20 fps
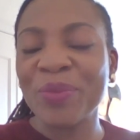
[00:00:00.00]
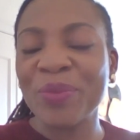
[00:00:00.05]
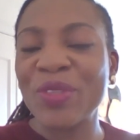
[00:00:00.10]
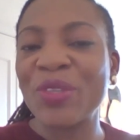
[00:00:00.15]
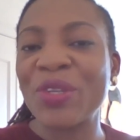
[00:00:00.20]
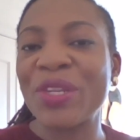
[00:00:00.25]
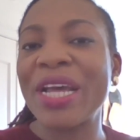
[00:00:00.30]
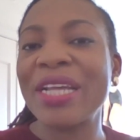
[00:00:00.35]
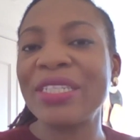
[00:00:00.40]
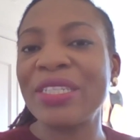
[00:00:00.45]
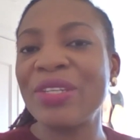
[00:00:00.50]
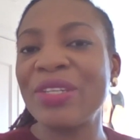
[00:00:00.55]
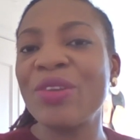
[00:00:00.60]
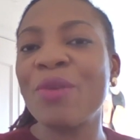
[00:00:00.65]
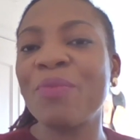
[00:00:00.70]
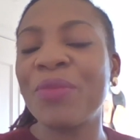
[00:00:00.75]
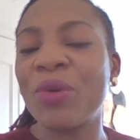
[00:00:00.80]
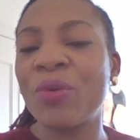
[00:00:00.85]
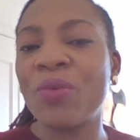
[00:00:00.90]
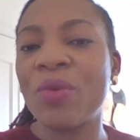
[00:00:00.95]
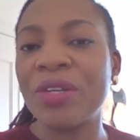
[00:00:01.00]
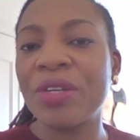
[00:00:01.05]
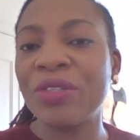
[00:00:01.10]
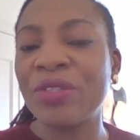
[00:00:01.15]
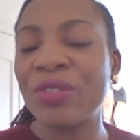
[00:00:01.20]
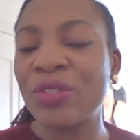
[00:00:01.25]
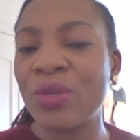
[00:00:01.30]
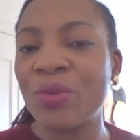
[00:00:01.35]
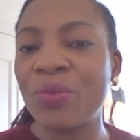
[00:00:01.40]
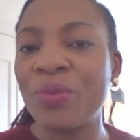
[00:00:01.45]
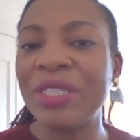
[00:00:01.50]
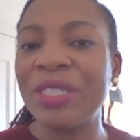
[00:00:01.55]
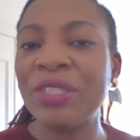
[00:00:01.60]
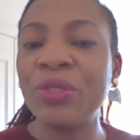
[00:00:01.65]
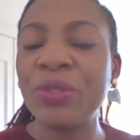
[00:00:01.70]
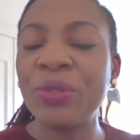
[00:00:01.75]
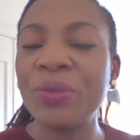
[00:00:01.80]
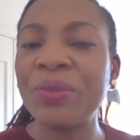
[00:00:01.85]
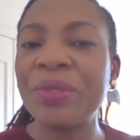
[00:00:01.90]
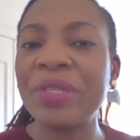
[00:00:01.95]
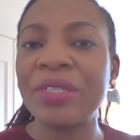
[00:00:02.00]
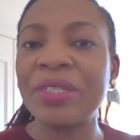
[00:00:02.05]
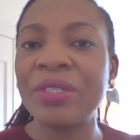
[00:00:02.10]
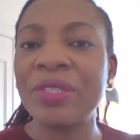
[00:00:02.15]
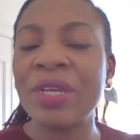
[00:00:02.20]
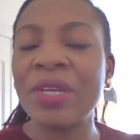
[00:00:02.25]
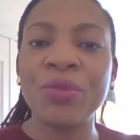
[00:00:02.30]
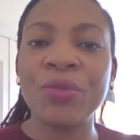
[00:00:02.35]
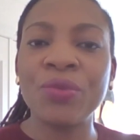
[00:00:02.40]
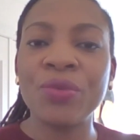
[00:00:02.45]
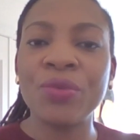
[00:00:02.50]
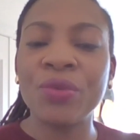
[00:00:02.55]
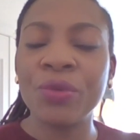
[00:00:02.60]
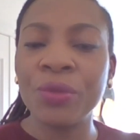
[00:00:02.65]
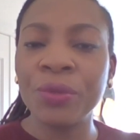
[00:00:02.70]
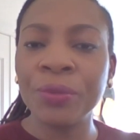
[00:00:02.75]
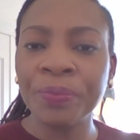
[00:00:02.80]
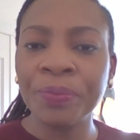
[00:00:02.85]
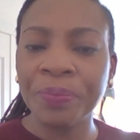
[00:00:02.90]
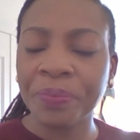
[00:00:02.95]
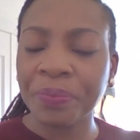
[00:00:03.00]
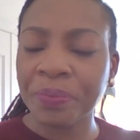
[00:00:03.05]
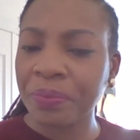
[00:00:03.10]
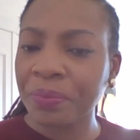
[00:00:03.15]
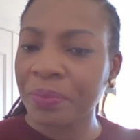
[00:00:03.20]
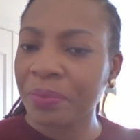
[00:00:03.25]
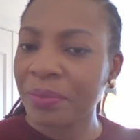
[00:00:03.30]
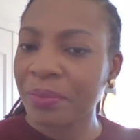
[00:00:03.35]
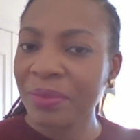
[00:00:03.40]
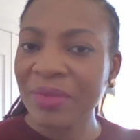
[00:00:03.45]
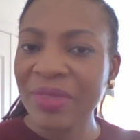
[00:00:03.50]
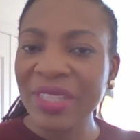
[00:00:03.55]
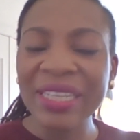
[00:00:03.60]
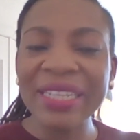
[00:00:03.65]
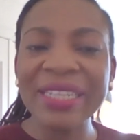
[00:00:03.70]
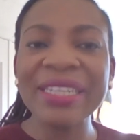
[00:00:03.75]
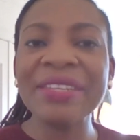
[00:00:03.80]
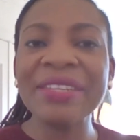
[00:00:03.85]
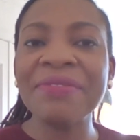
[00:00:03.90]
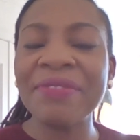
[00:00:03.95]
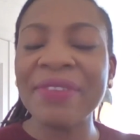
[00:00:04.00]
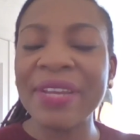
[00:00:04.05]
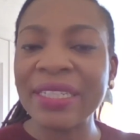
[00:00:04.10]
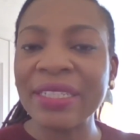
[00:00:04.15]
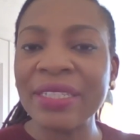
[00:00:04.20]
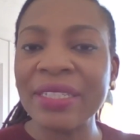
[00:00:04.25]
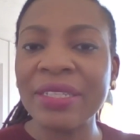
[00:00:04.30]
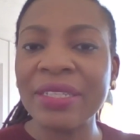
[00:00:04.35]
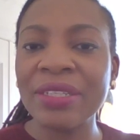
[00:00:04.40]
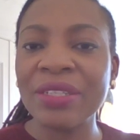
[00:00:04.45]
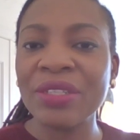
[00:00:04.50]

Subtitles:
So that's number one. So we do this through events.